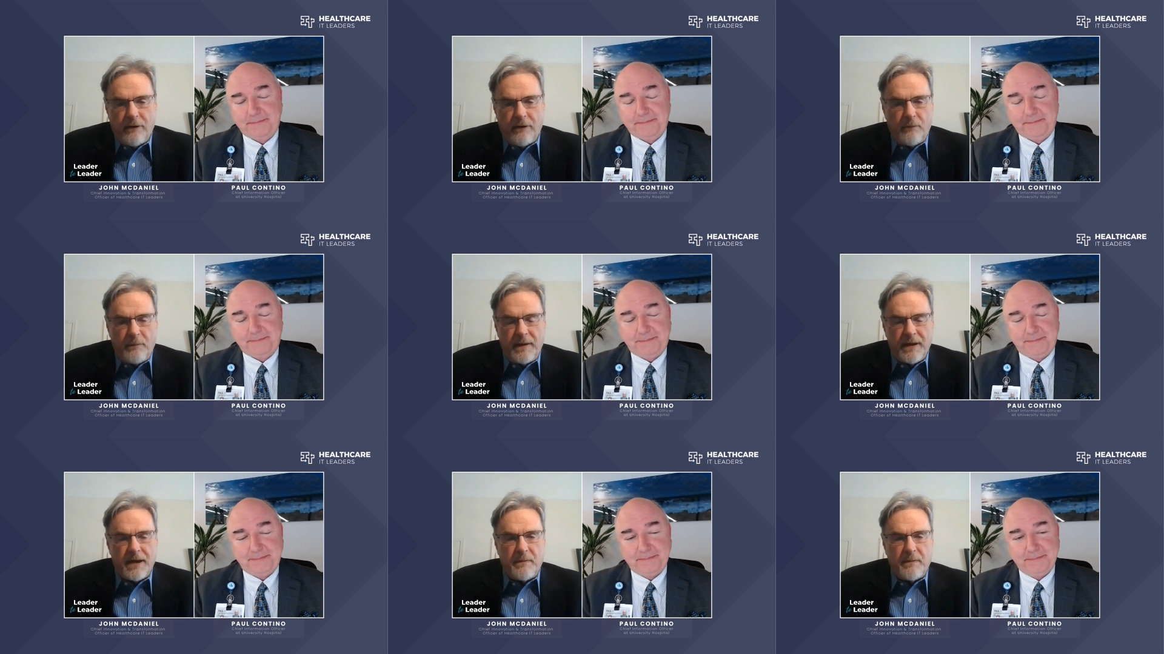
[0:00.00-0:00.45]
Speaker 1: I
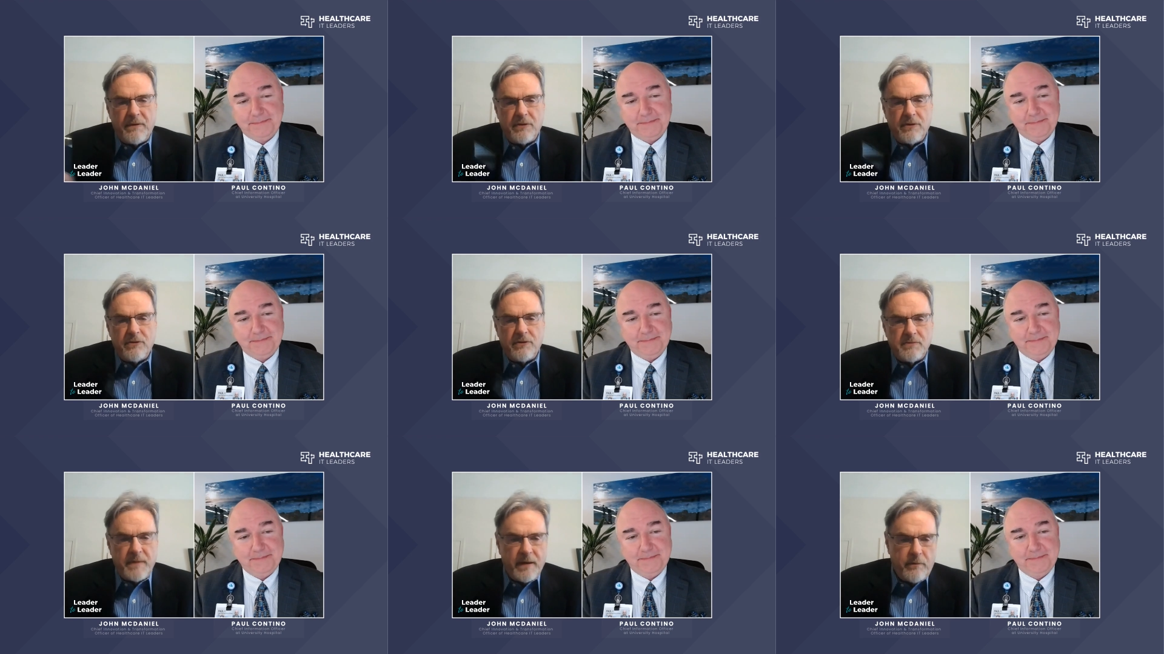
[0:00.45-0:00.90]
don't pick up
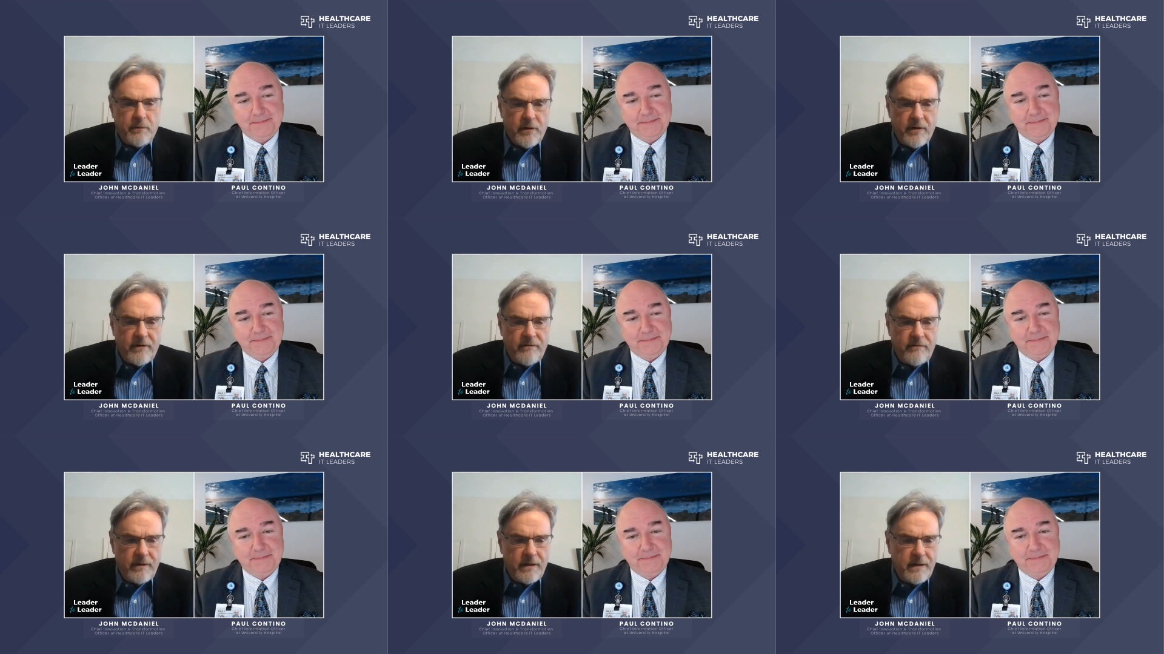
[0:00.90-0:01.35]
a
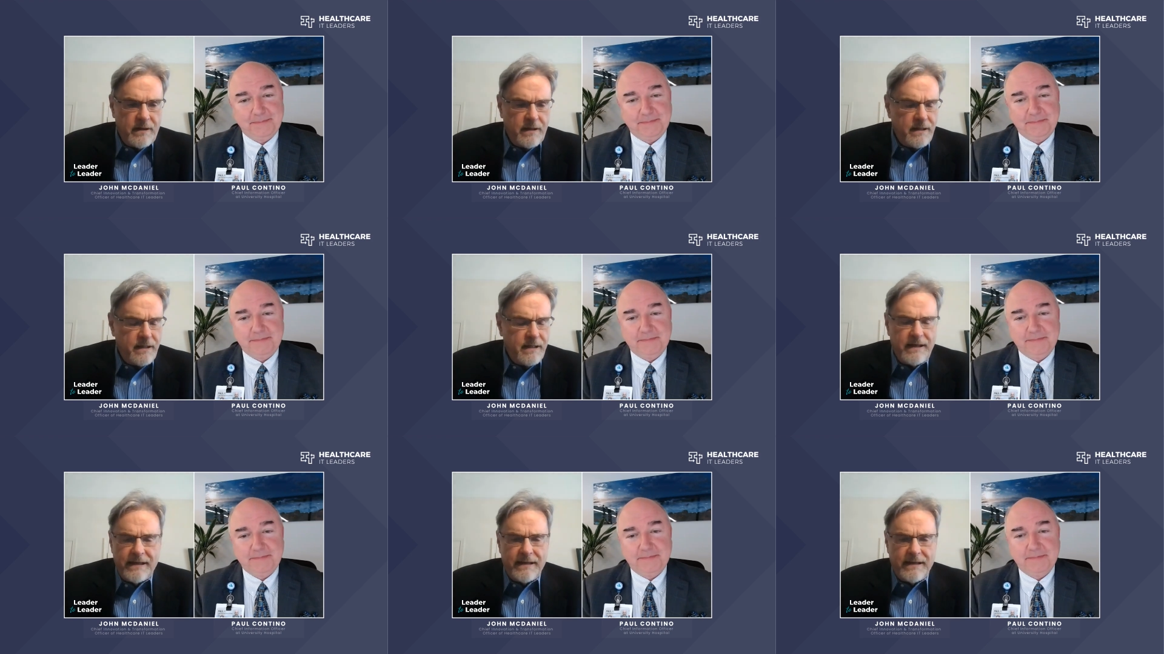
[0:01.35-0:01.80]
newspaper
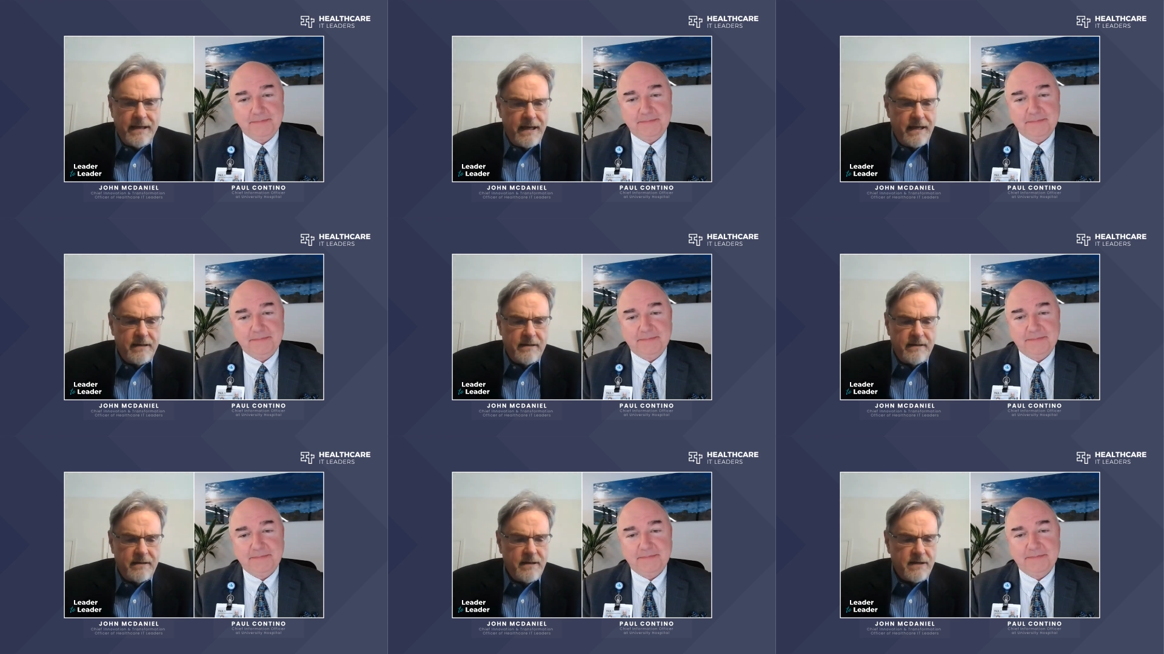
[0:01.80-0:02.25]
any
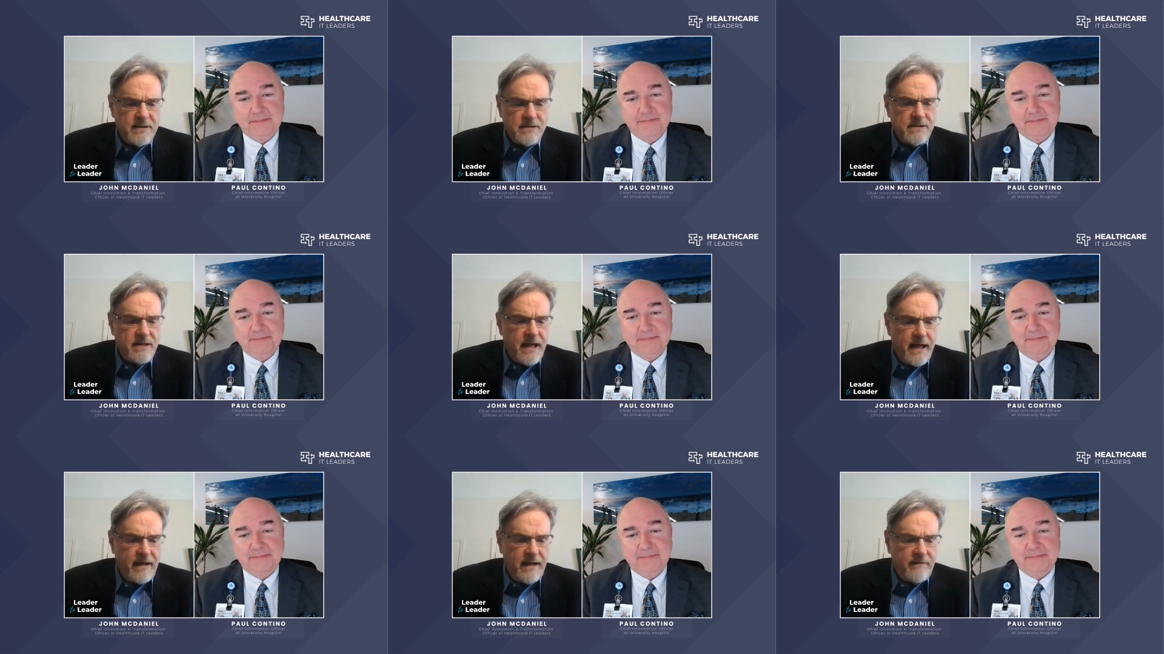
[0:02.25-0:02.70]
day that
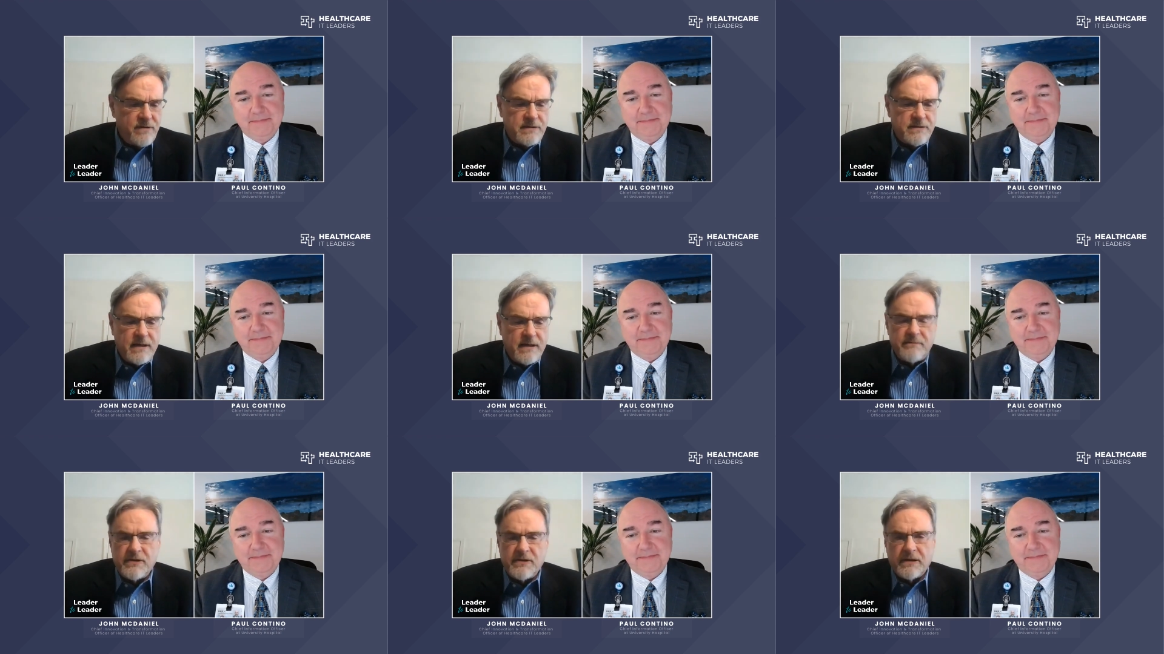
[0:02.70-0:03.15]
doesn't have the
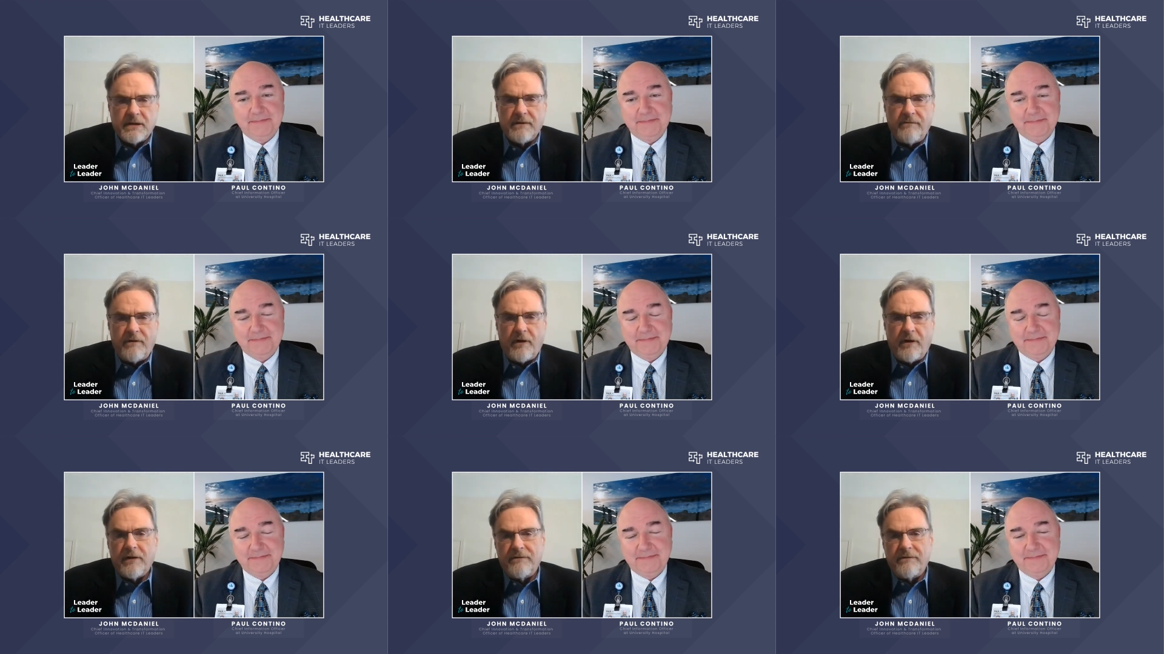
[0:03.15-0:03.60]

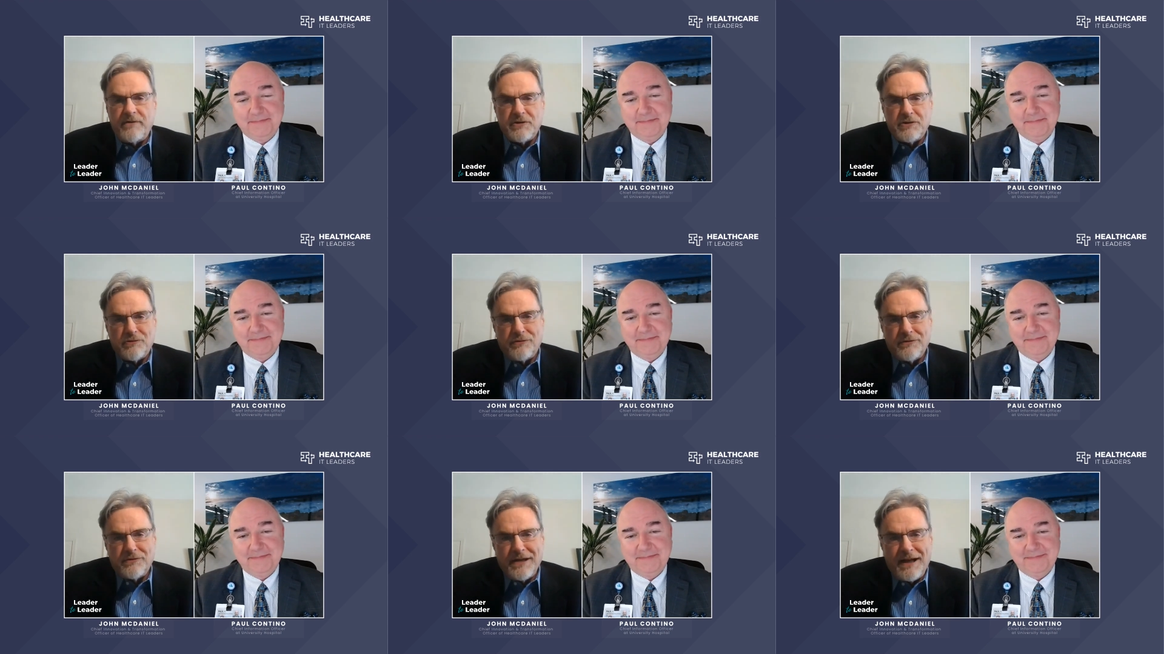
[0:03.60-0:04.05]
subject of
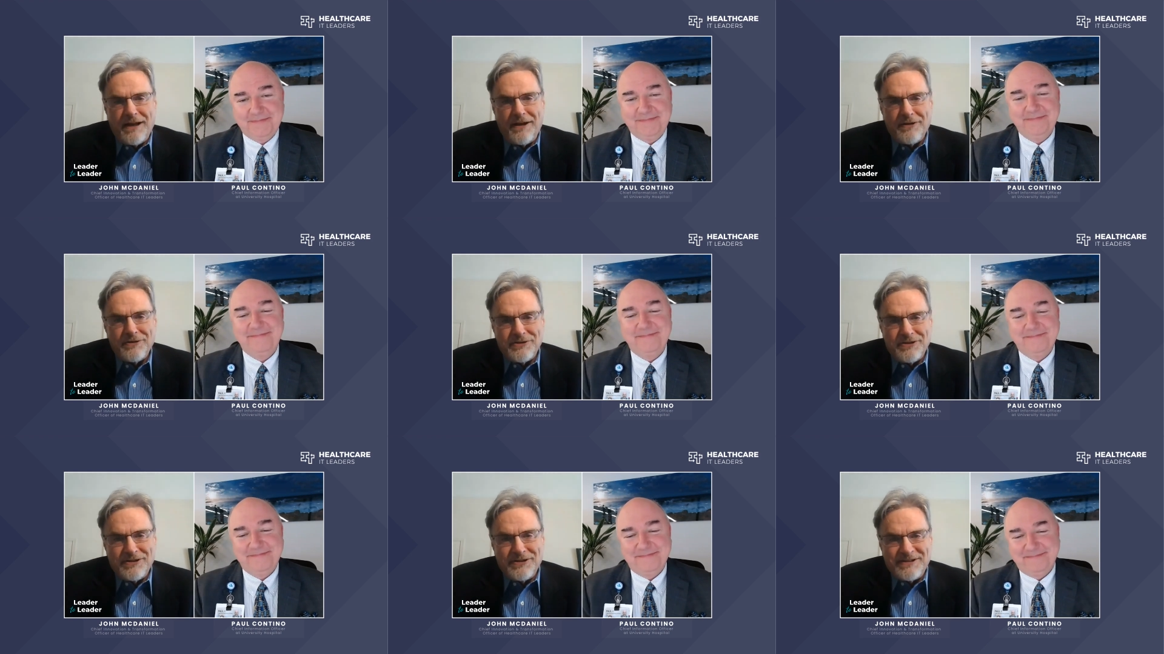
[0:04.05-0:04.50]
artificial
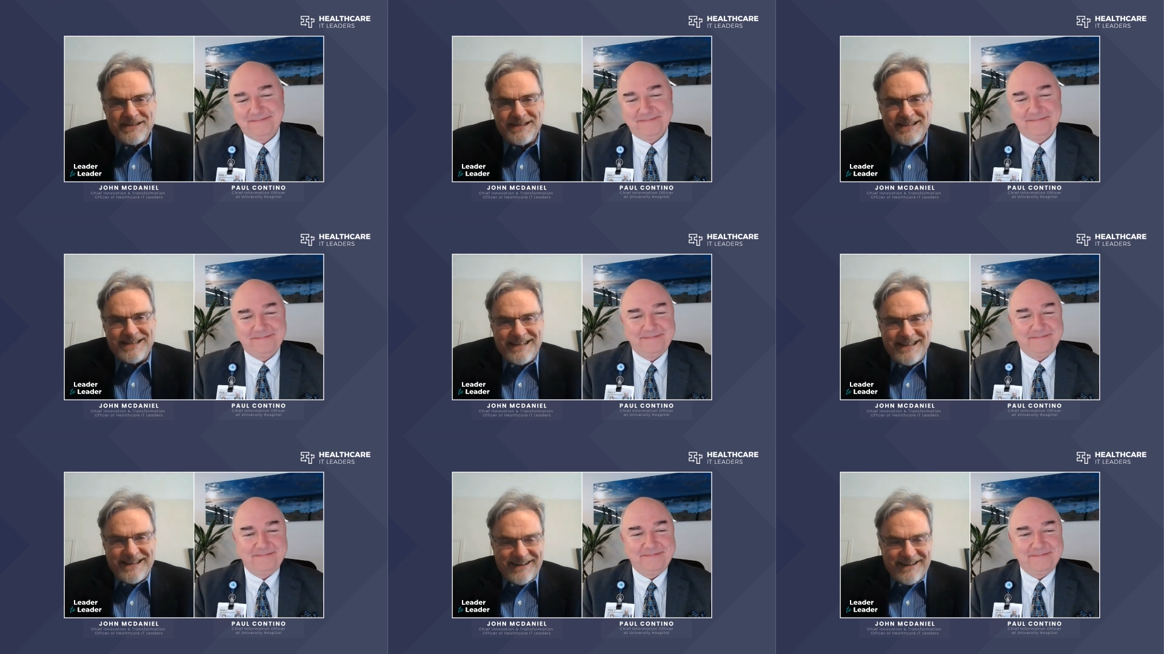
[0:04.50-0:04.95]

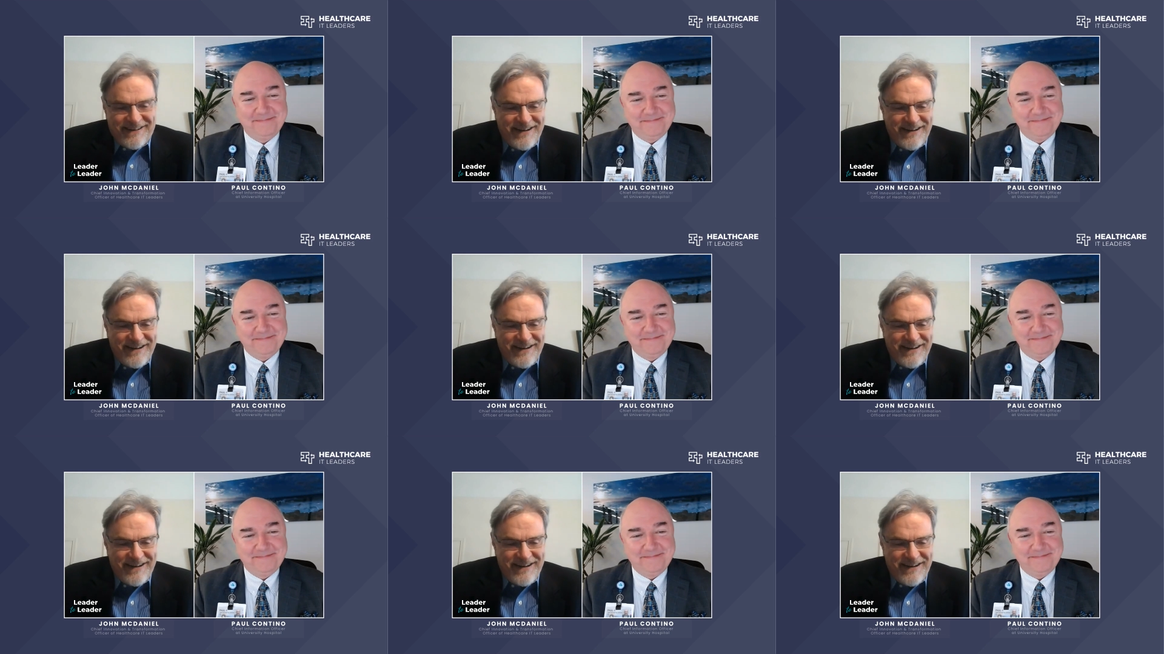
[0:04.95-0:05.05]
intelligence in there.